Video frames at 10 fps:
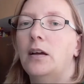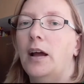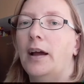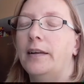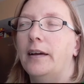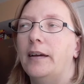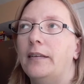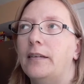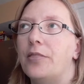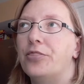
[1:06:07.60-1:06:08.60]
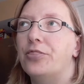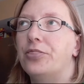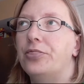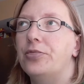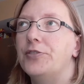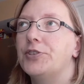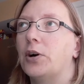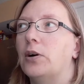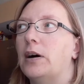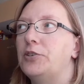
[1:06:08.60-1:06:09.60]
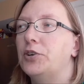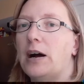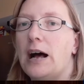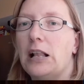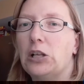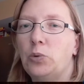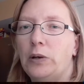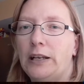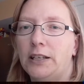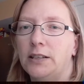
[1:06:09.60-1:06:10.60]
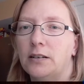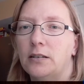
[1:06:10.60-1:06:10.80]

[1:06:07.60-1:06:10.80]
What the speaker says: and then so I do a Halloween,